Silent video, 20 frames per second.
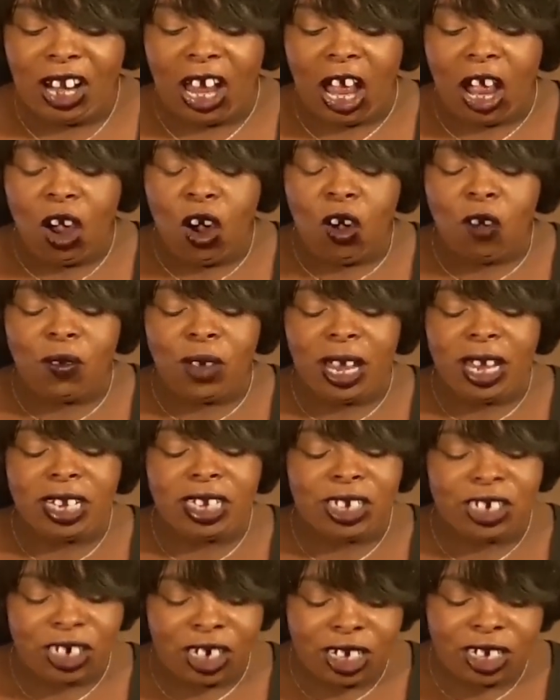now, over
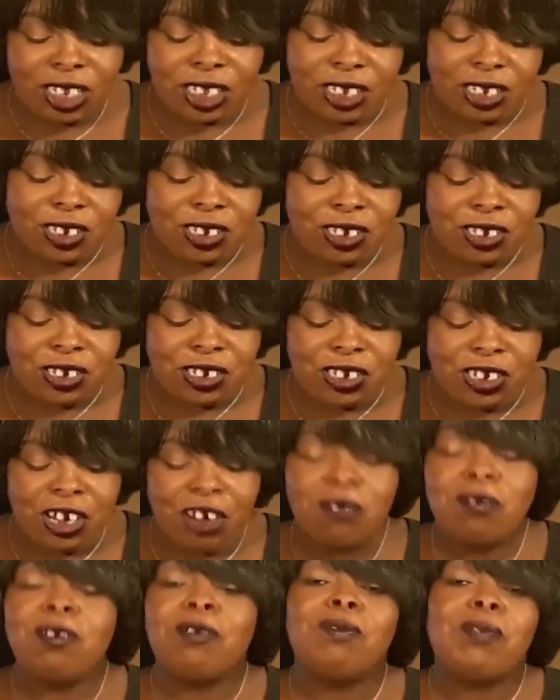at Justin's,
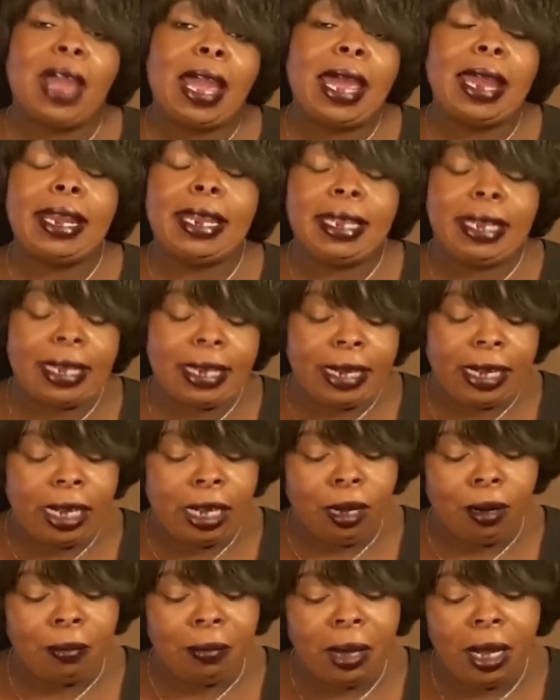Jeffrey finally get
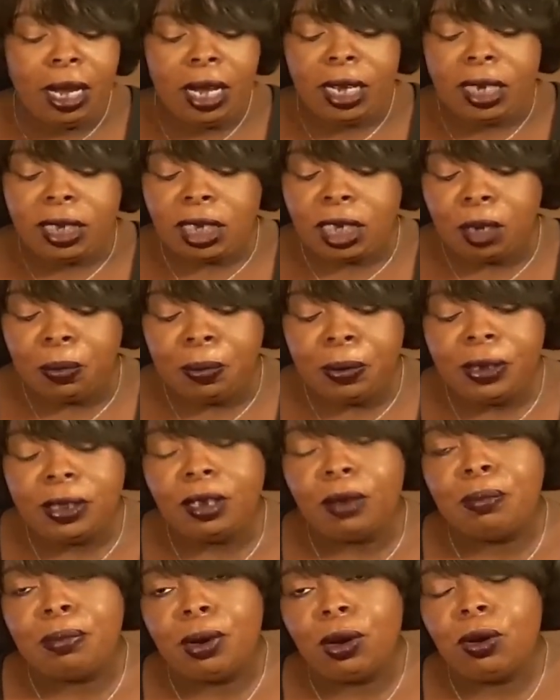him to put
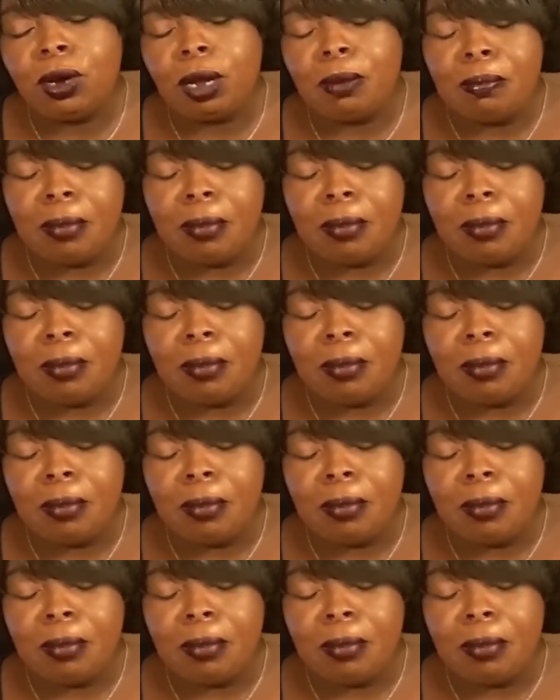the broken